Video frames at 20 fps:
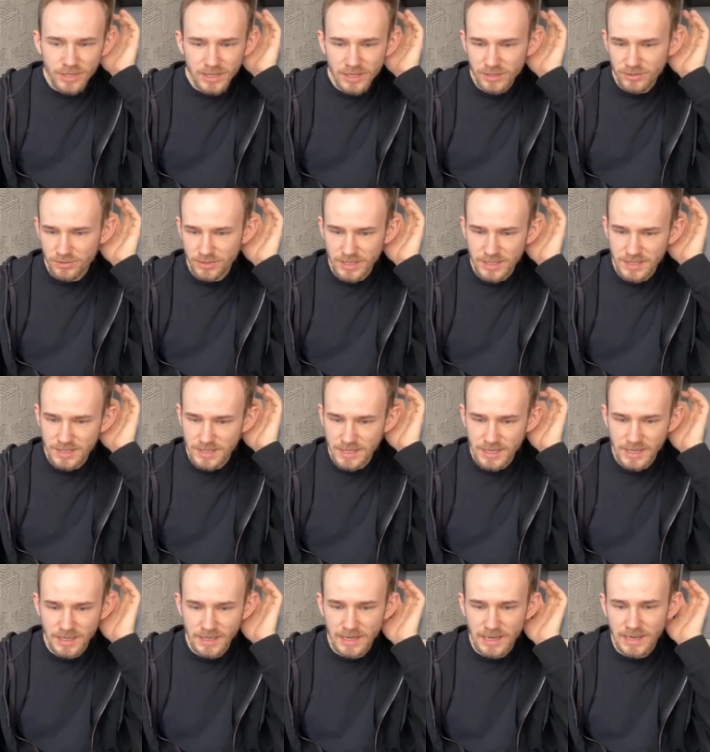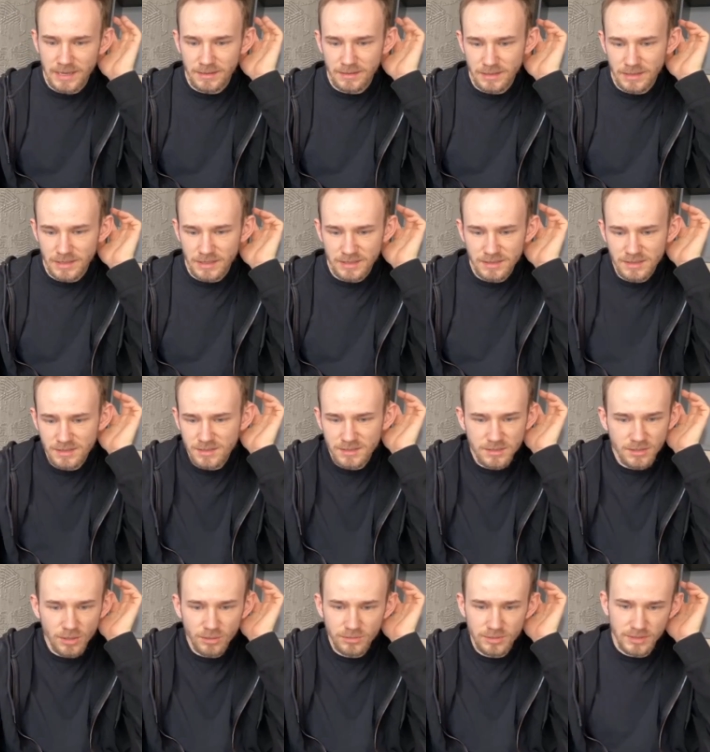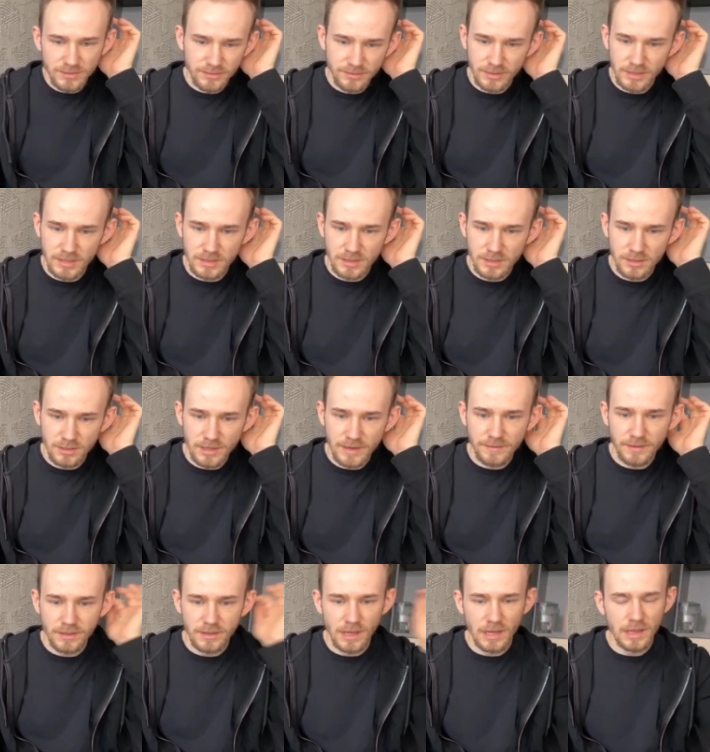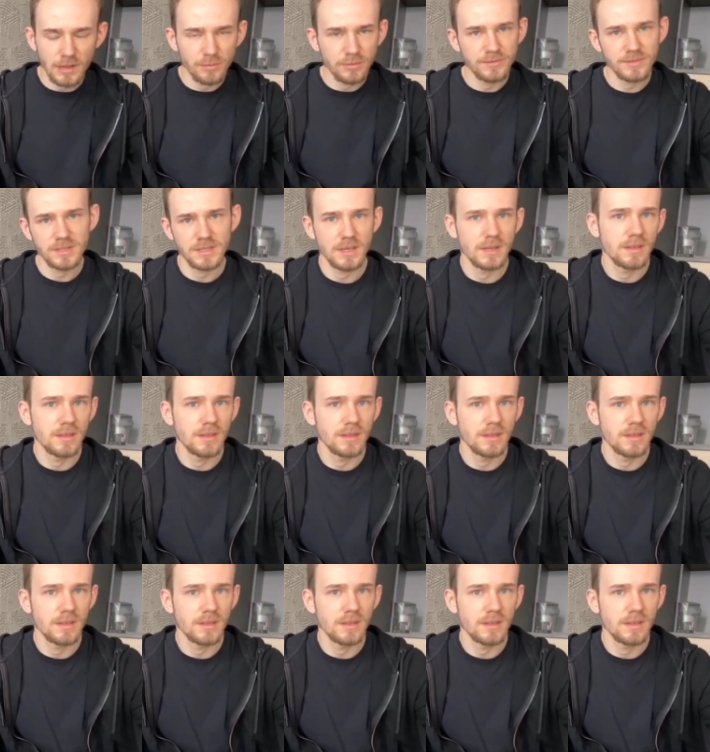interesting, and it's so different to everything that we've seen